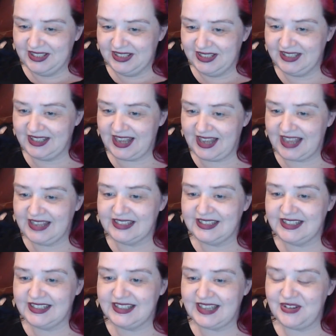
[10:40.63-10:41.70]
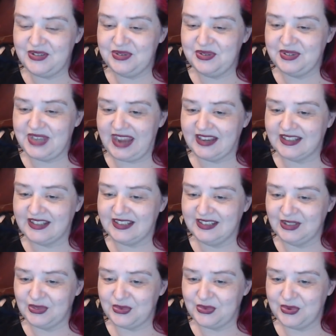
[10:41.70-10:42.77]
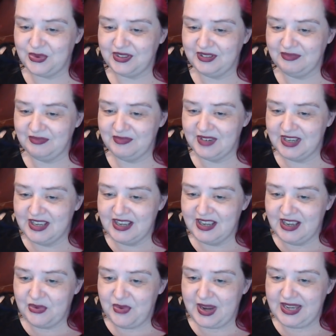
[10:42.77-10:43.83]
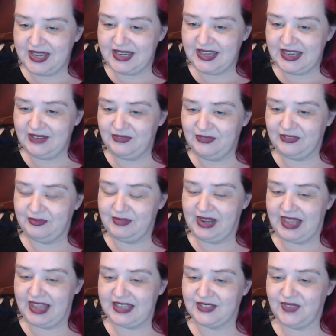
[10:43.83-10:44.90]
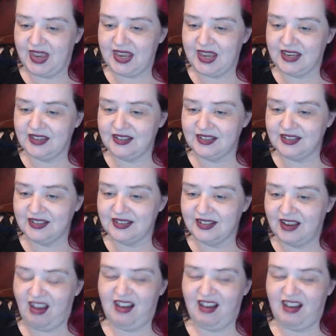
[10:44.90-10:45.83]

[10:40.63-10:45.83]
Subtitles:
Yolanda, Central Texas, awesome. Wendy from Las Vegas.